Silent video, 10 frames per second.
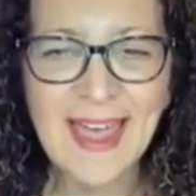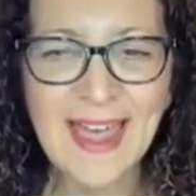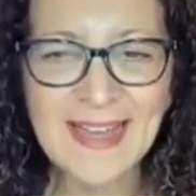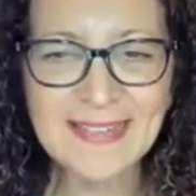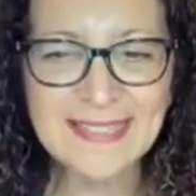
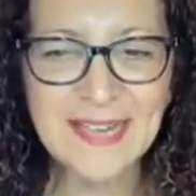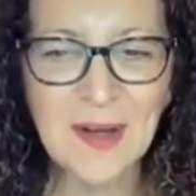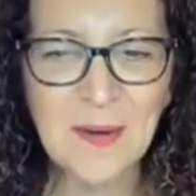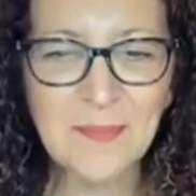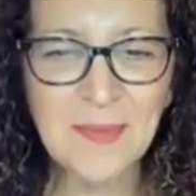And
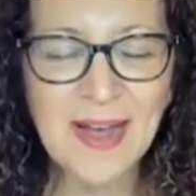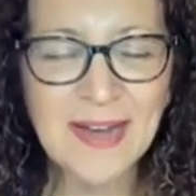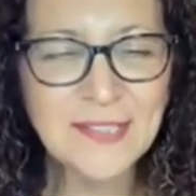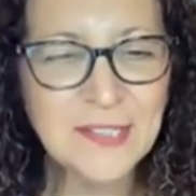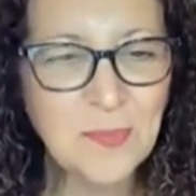I
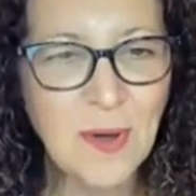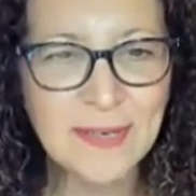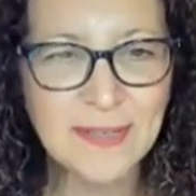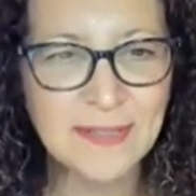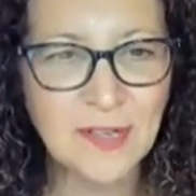just
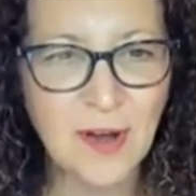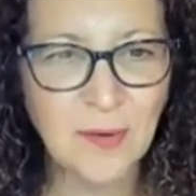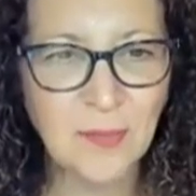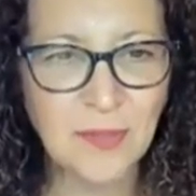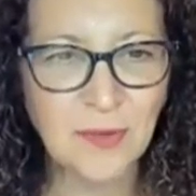wanted to
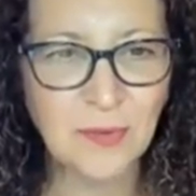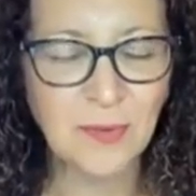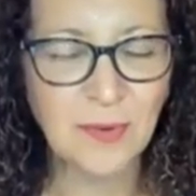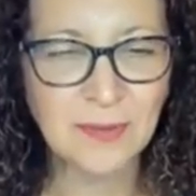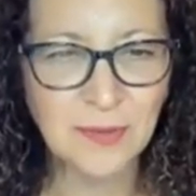talk with
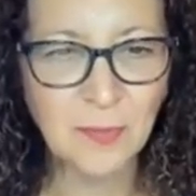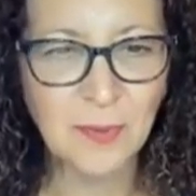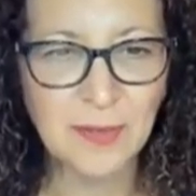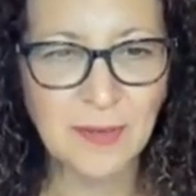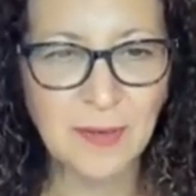you a little
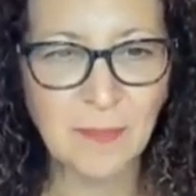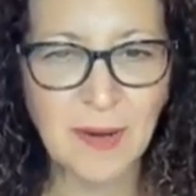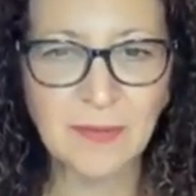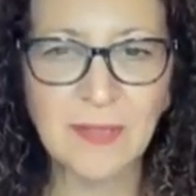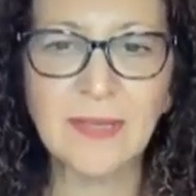bit
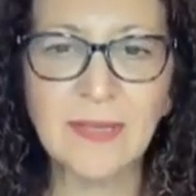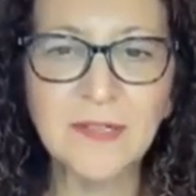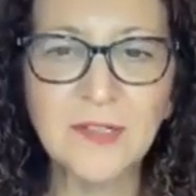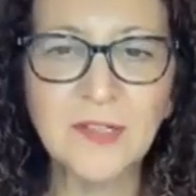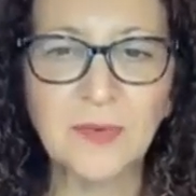about the
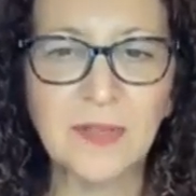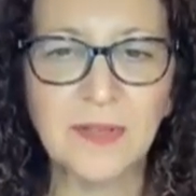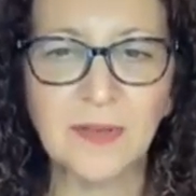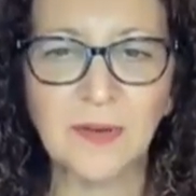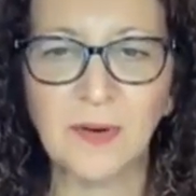industry
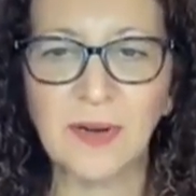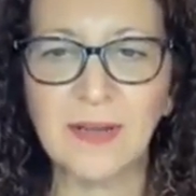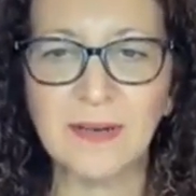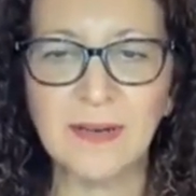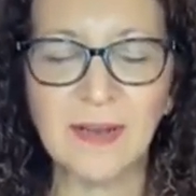that you're
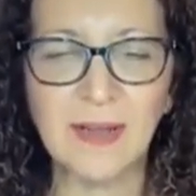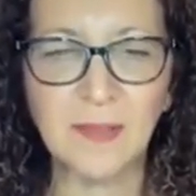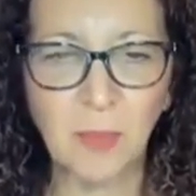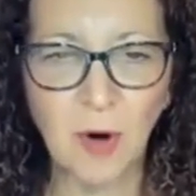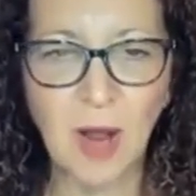in and
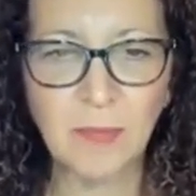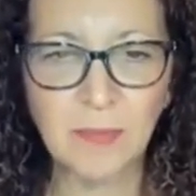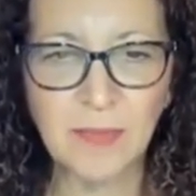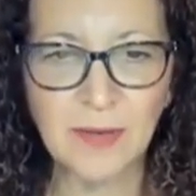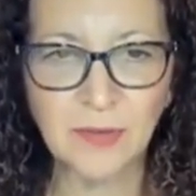the
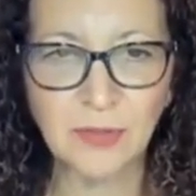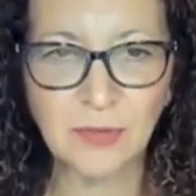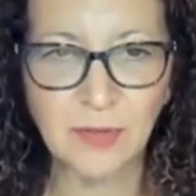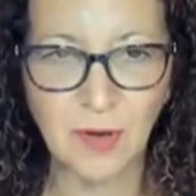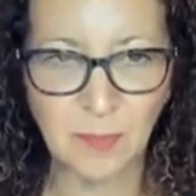problem that your
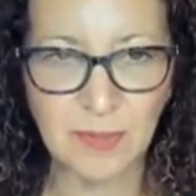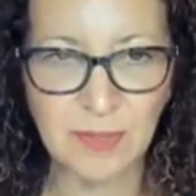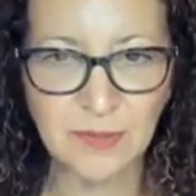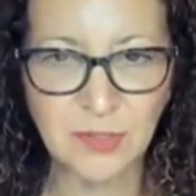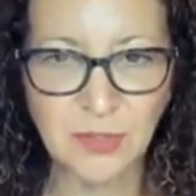
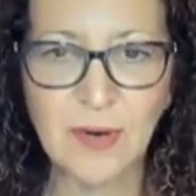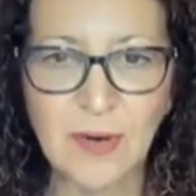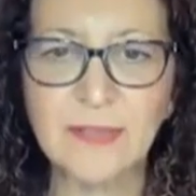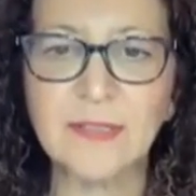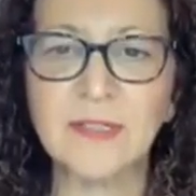company is
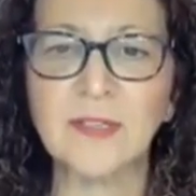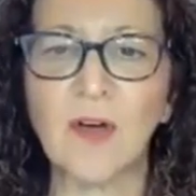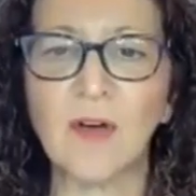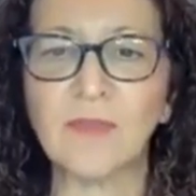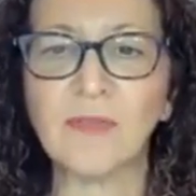trying to
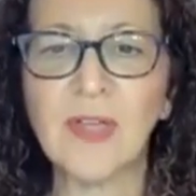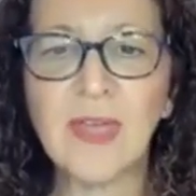solve.